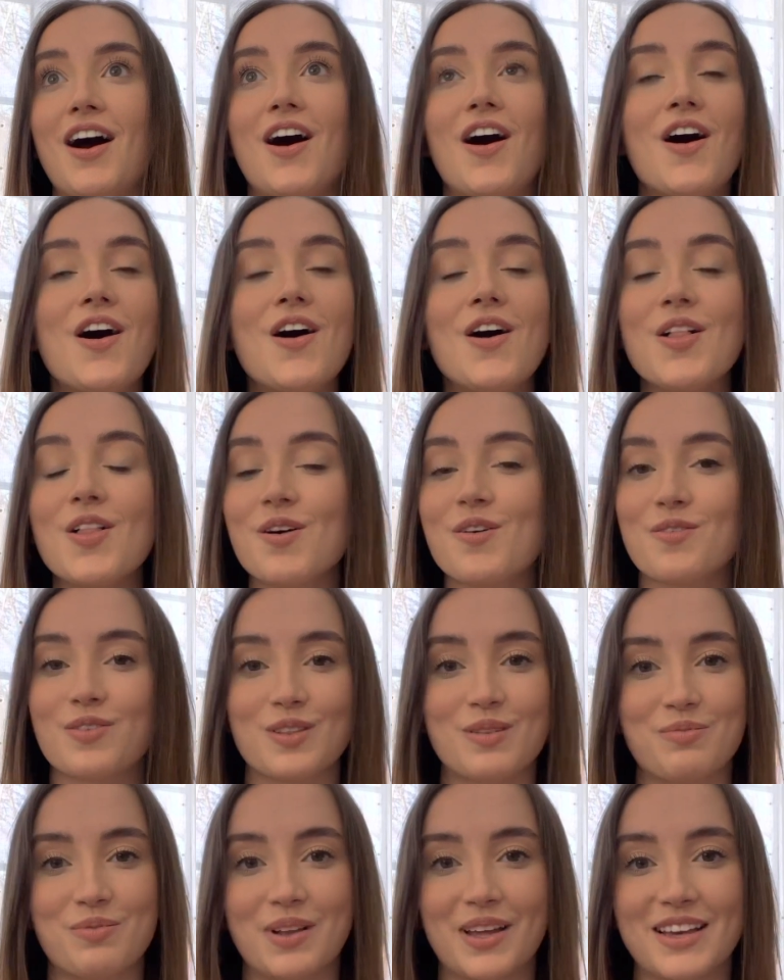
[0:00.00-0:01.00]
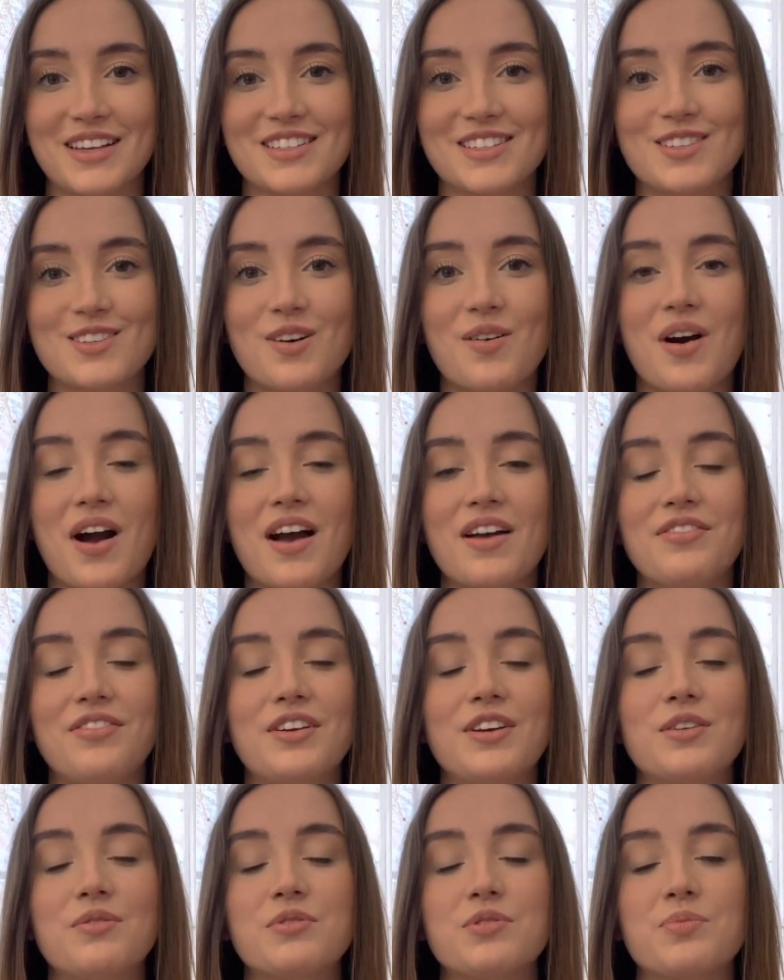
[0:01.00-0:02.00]
all over the place. So I
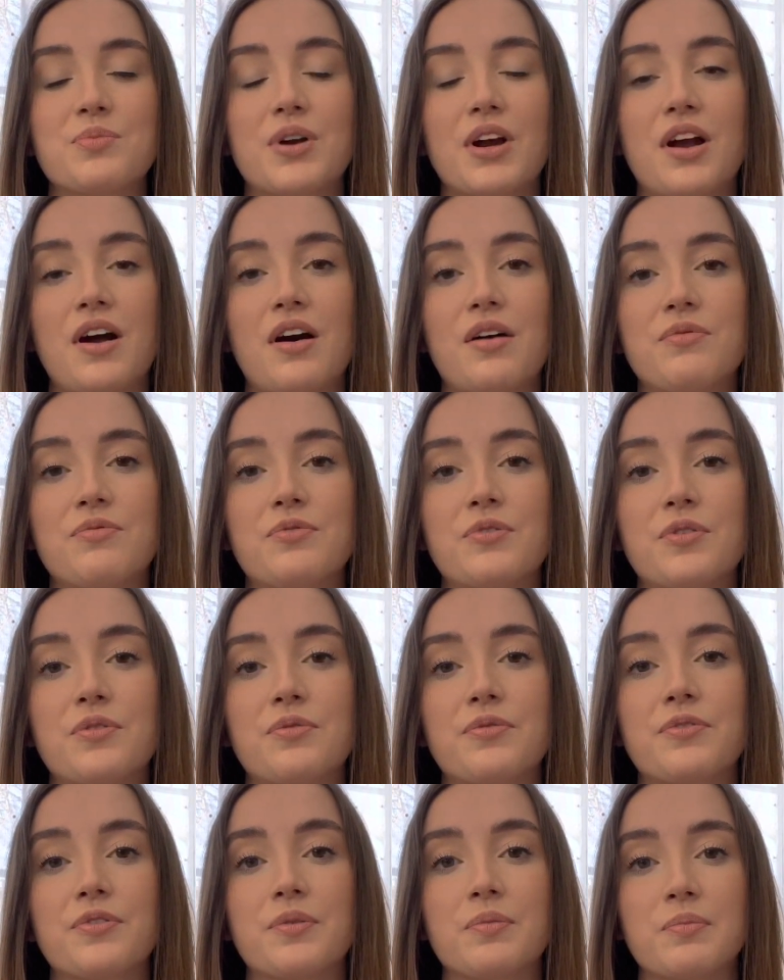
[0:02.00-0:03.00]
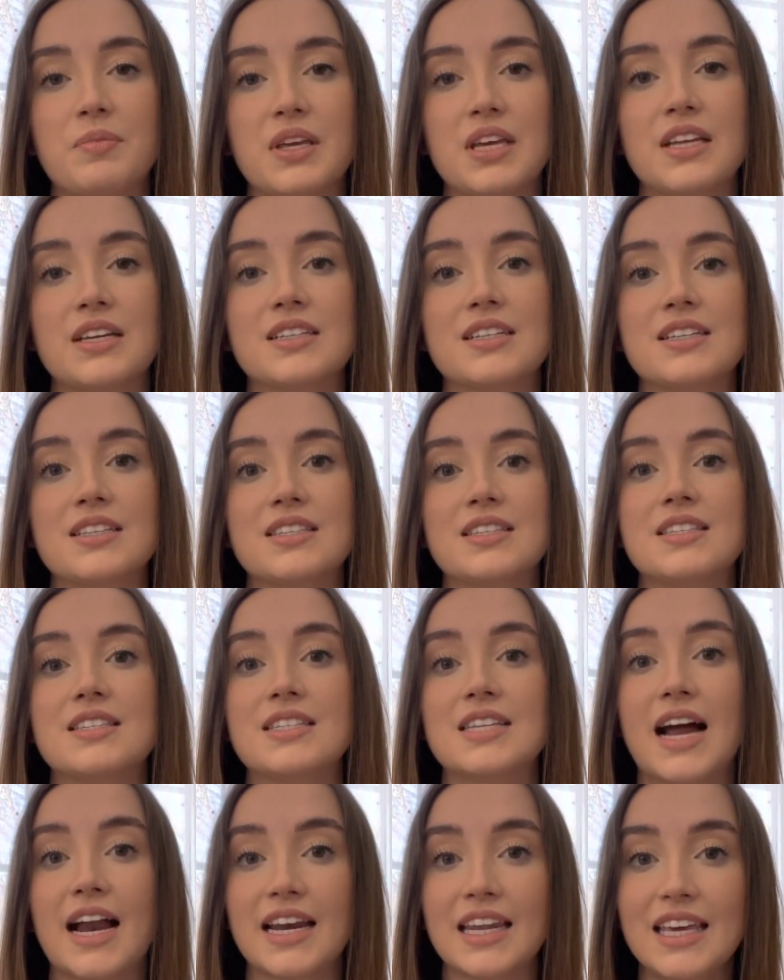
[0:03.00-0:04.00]
found it was more helpful for me to
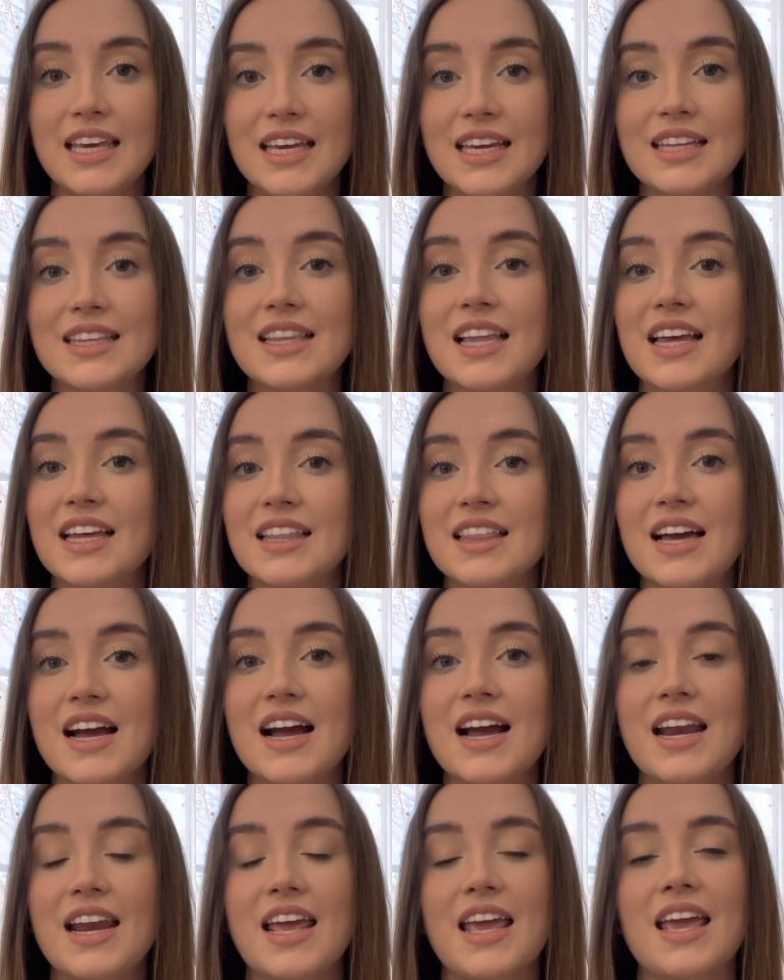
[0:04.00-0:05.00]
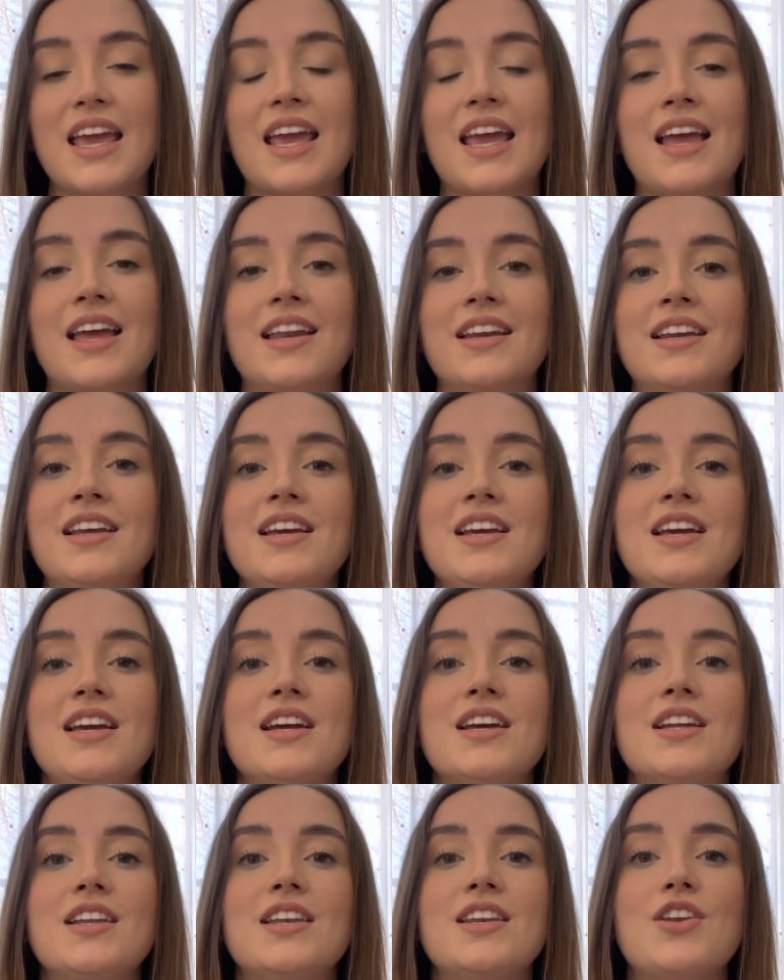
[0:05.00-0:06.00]
study like that and
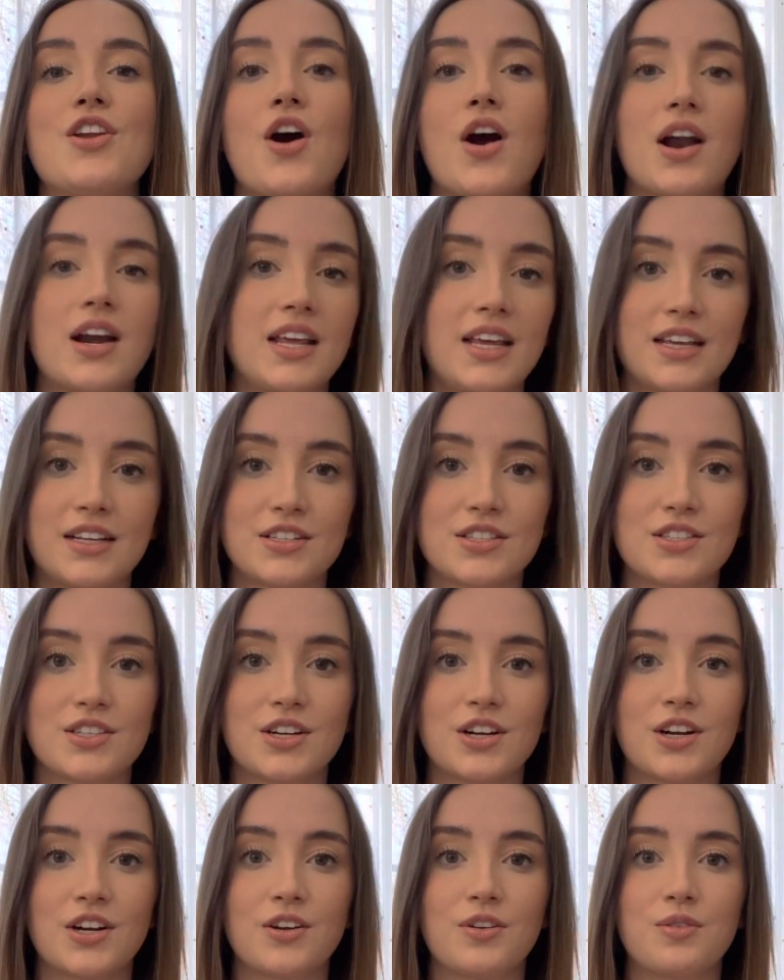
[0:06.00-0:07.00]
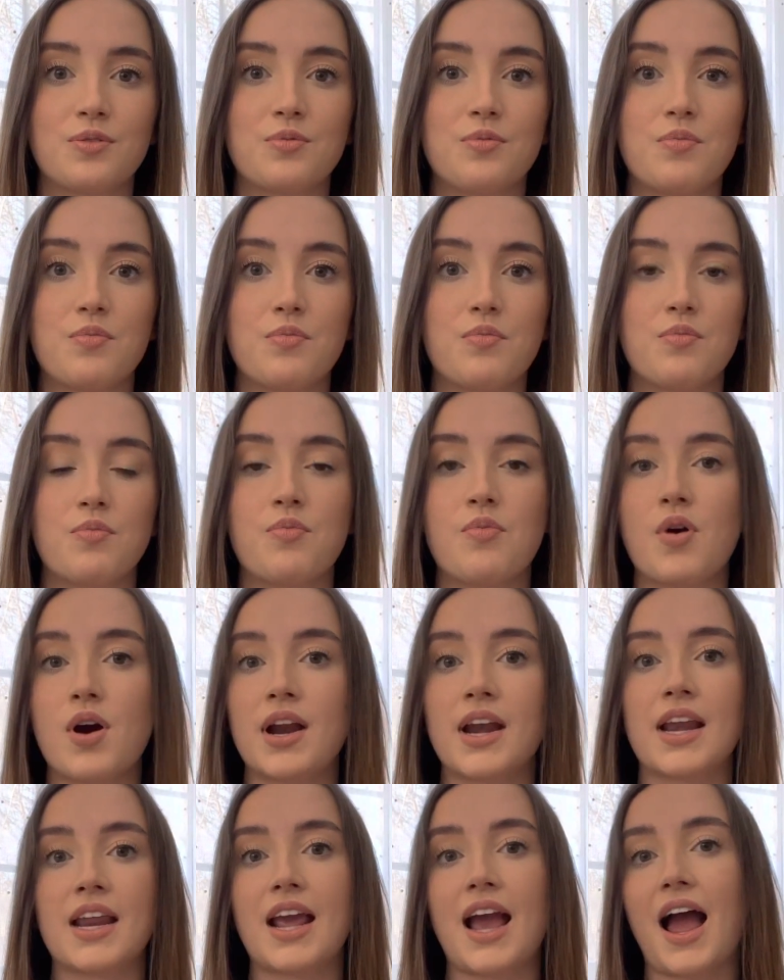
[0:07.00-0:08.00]
not answer
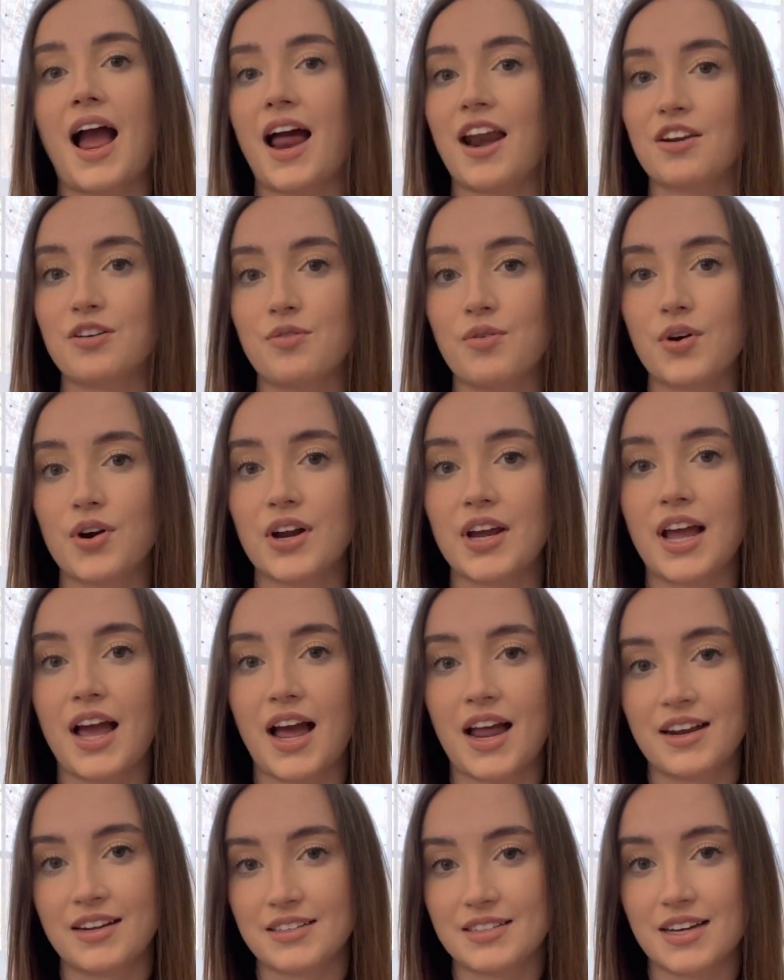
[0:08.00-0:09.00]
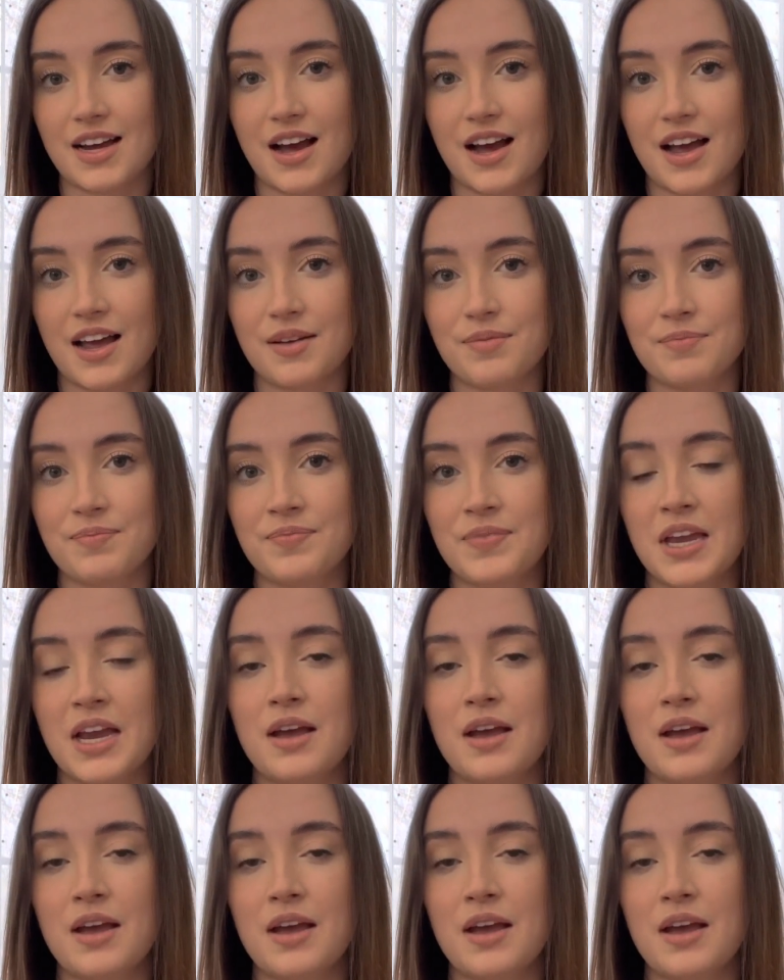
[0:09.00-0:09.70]
one category at a time,